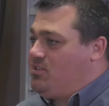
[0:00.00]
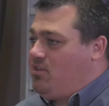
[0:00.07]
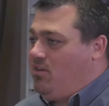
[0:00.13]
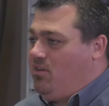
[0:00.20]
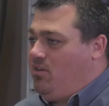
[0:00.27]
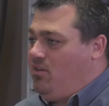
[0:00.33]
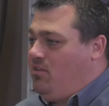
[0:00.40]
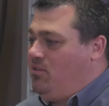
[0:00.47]

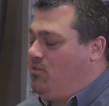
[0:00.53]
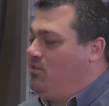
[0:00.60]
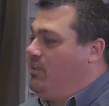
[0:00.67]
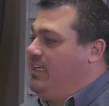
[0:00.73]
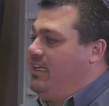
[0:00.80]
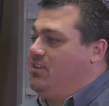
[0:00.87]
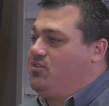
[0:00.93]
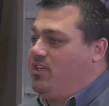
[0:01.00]
called, or
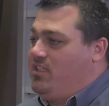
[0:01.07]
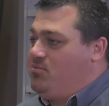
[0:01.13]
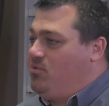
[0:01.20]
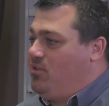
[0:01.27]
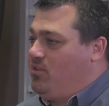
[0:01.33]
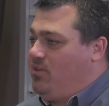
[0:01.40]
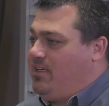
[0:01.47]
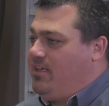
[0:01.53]
they get
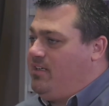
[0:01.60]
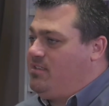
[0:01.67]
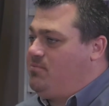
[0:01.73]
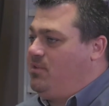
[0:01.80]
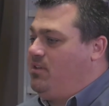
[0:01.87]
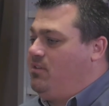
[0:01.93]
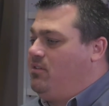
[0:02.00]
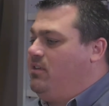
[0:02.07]
transported to a
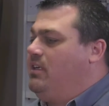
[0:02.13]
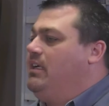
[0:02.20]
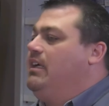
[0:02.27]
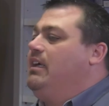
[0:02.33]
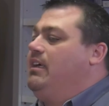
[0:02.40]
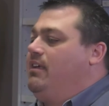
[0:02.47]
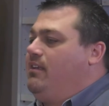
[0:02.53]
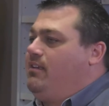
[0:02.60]
hospital.
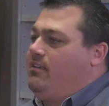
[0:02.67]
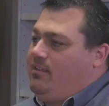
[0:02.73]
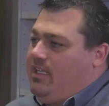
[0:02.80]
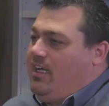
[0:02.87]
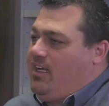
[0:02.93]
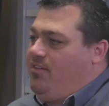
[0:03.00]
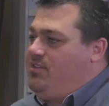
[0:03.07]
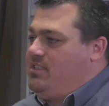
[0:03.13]

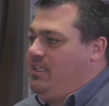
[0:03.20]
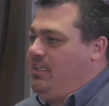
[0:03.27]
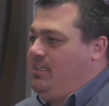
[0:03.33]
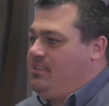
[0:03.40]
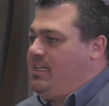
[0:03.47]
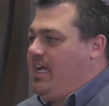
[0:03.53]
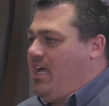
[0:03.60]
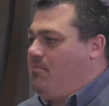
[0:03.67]
That obviously needs
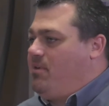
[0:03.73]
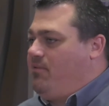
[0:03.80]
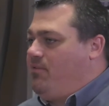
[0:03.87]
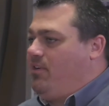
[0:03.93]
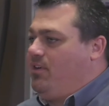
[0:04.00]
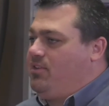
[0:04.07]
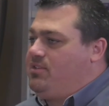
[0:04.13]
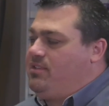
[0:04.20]
to happen
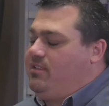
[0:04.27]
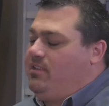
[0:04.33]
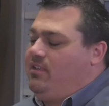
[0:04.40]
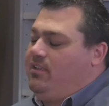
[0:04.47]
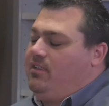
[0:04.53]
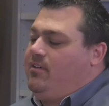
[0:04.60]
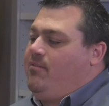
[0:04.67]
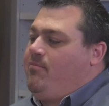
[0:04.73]
first.
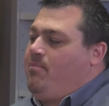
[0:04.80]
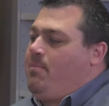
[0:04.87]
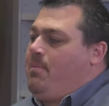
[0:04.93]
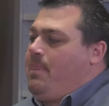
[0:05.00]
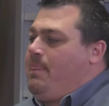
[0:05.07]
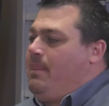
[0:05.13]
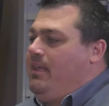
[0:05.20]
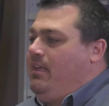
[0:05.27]

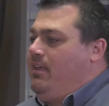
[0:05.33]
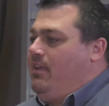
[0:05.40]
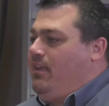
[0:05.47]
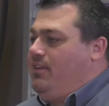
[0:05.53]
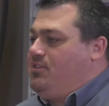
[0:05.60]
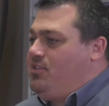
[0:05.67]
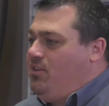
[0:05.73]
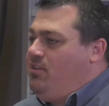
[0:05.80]

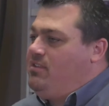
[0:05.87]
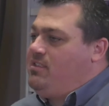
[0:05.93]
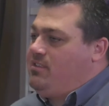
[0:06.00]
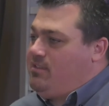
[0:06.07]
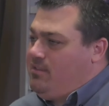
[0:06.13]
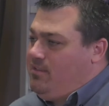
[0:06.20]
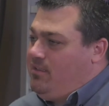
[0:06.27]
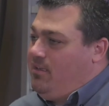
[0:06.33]
As soon as
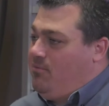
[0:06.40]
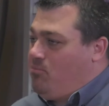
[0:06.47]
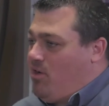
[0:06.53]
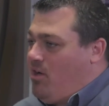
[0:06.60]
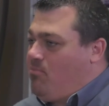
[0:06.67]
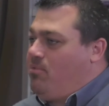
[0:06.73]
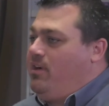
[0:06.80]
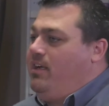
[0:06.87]
it's
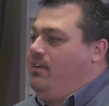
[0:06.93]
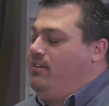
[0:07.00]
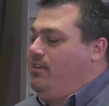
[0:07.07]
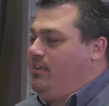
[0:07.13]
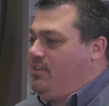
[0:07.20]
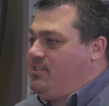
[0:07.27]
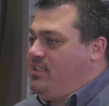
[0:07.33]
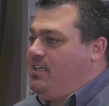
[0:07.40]
appropriate
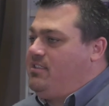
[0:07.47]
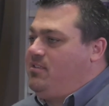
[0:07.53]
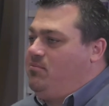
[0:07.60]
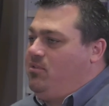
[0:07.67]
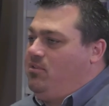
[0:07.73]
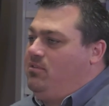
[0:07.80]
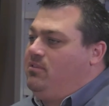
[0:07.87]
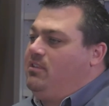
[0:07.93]
and
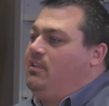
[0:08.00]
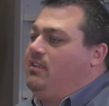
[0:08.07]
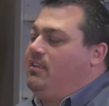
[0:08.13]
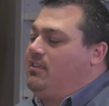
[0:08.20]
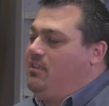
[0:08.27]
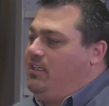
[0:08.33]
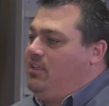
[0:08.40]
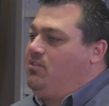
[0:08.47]
accessible, the
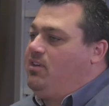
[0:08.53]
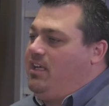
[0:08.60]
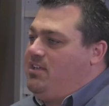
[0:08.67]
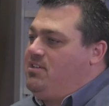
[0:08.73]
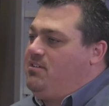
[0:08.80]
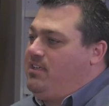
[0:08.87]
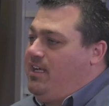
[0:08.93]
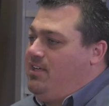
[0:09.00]
clinical
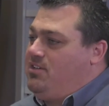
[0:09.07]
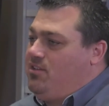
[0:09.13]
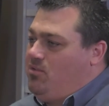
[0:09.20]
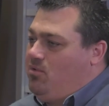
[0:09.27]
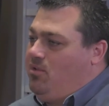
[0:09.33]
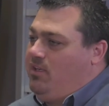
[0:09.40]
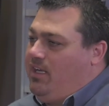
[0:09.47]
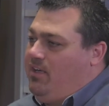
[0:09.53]
education
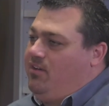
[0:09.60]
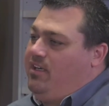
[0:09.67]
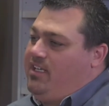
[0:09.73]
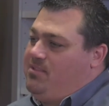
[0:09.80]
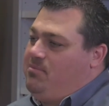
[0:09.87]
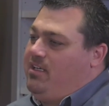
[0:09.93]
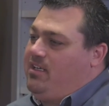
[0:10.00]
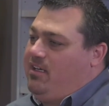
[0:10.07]
coordinator needs
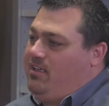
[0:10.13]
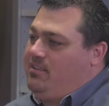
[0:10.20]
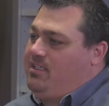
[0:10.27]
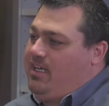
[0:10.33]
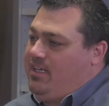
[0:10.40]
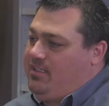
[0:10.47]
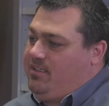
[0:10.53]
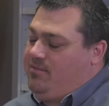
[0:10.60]
to be
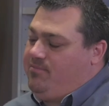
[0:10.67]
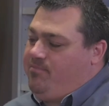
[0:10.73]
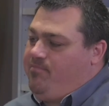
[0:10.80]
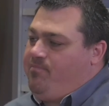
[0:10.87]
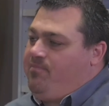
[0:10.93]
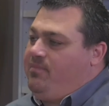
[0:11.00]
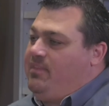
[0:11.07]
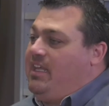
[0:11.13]
contacted.
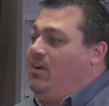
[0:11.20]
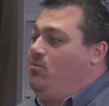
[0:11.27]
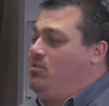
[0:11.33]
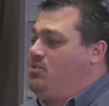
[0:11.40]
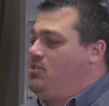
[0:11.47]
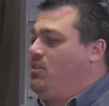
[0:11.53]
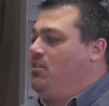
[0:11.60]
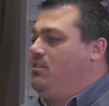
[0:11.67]
That will
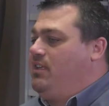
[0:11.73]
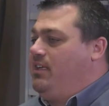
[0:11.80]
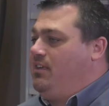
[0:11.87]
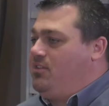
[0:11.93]
start the